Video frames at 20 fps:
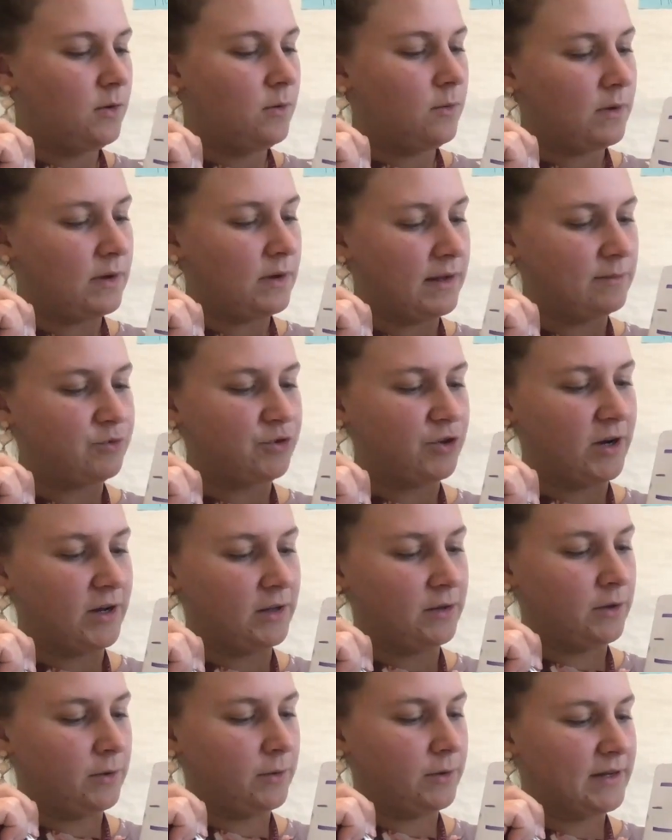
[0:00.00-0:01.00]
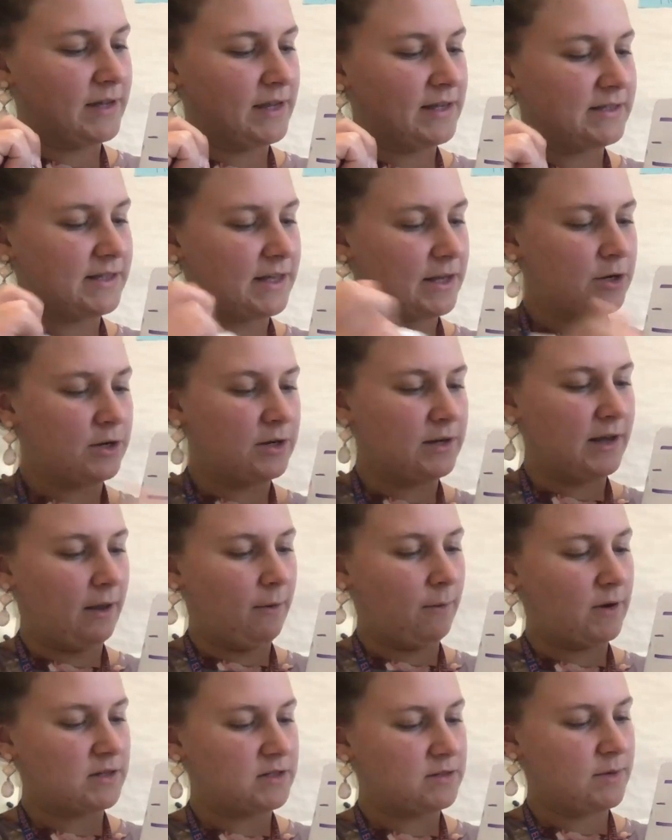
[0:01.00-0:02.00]
When I'm drawing a lowercase letter E, I
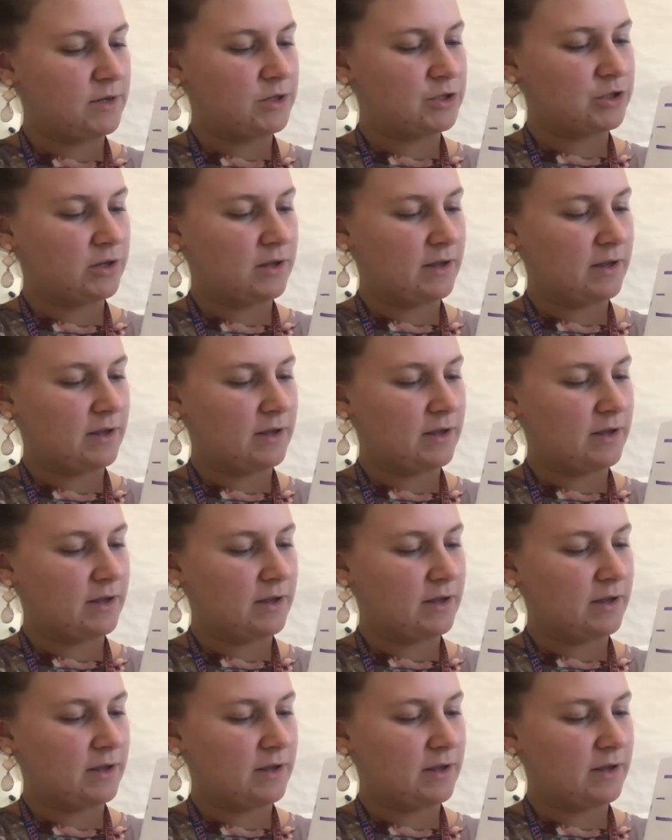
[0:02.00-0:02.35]
want to make sure